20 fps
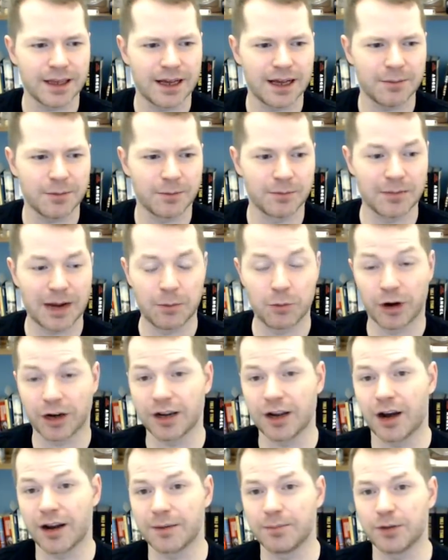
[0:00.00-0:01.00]
Um, I'm
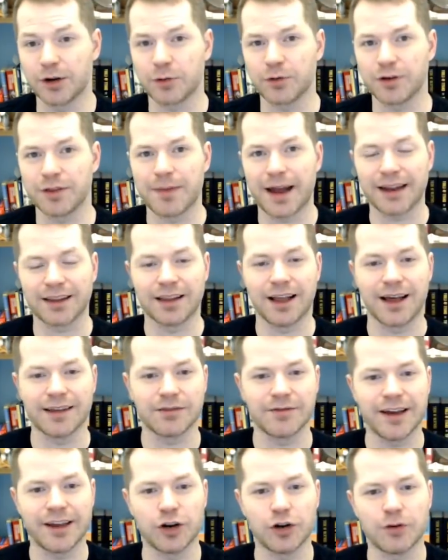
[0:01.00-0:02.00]
working on a book with Michael
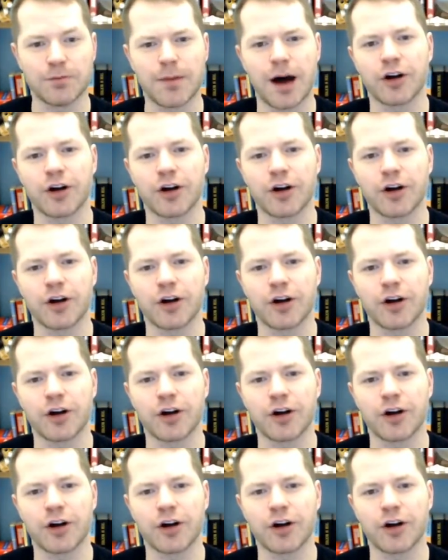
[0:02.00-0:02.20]
Acevedo,